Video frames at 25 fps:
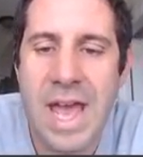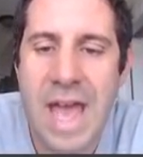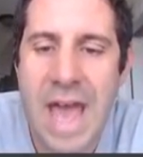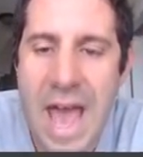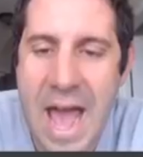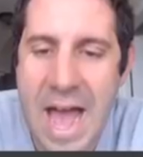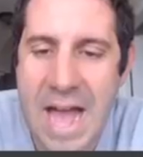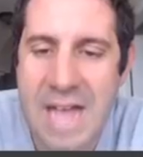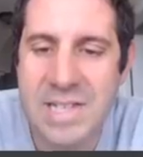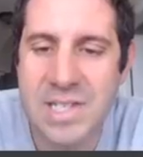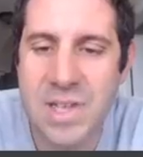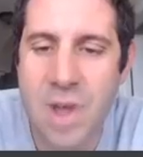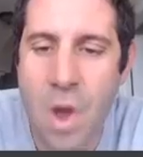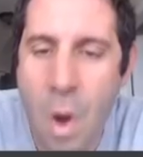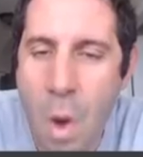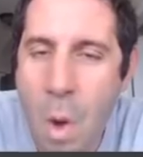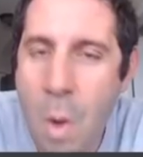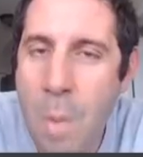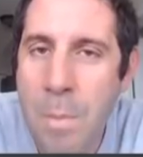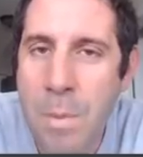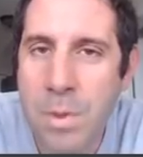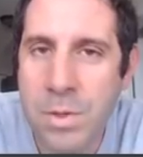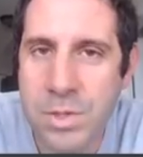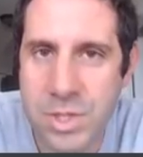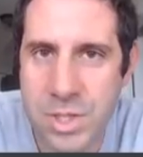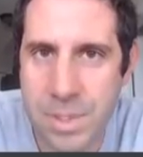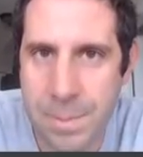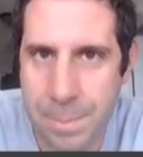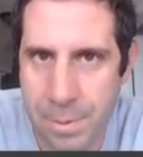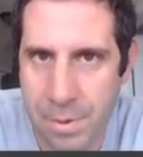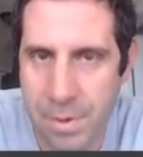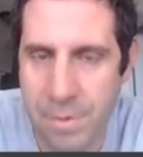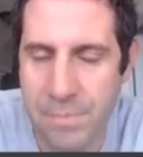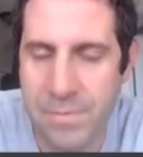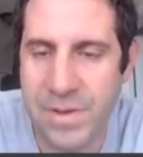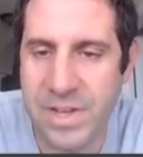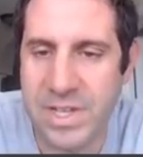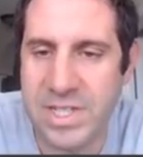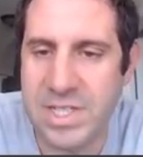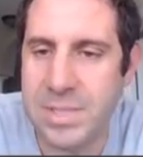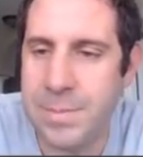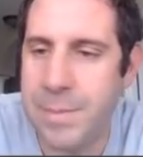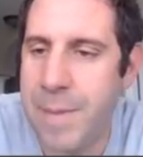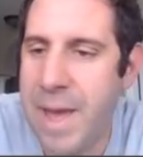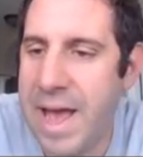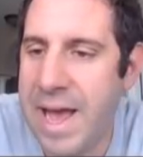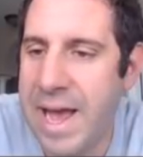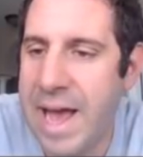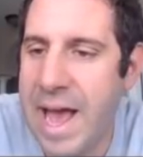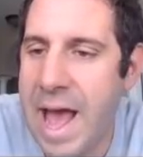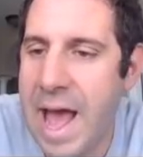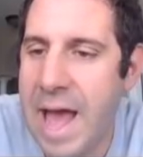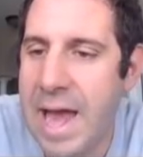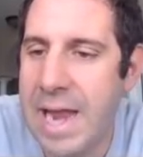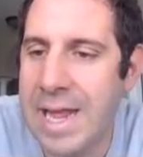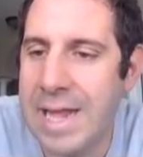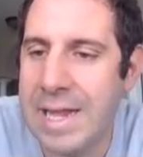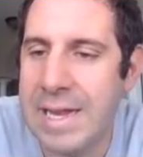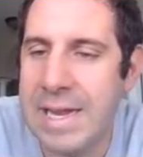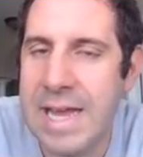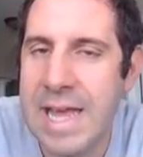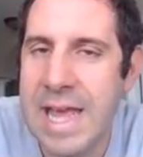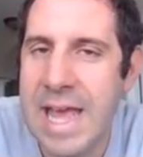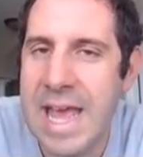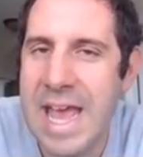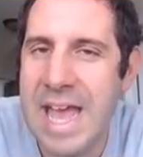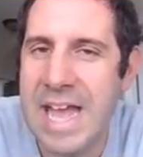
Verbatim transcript: has almost the perfect spec on it.